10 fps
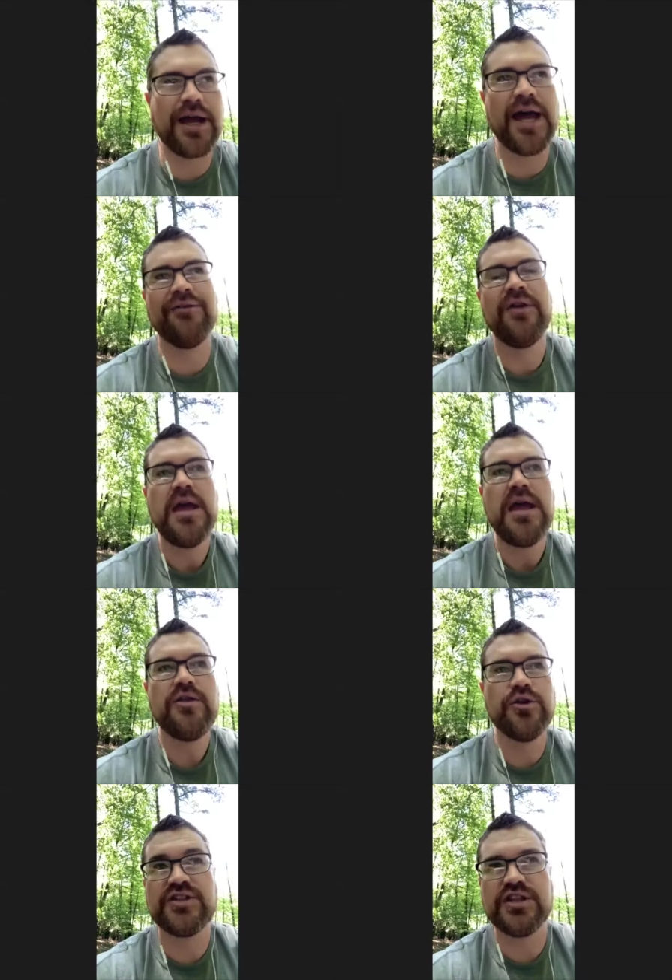kind of your
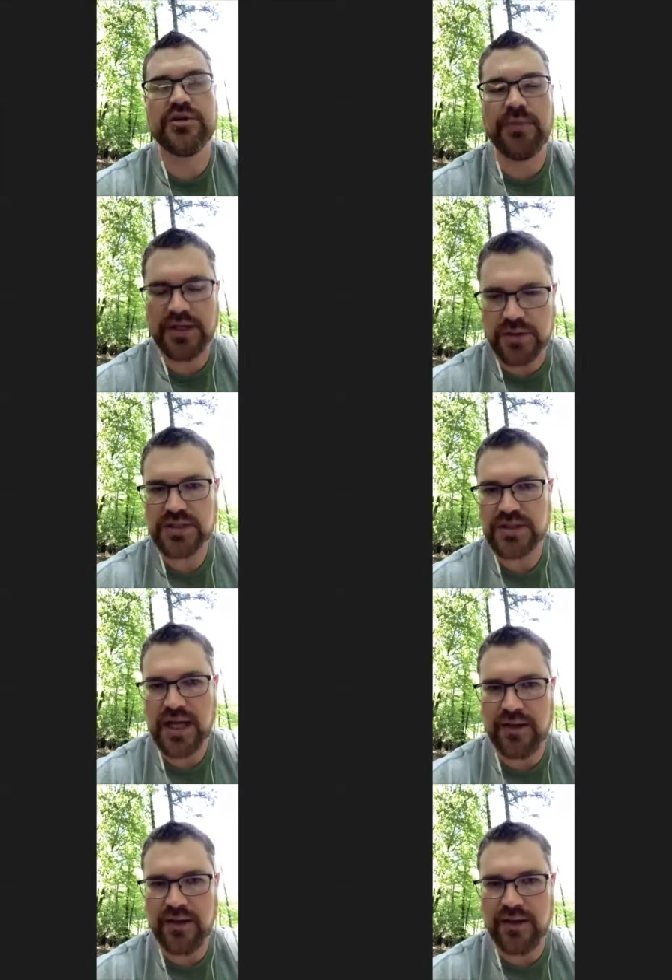decision matrix uh,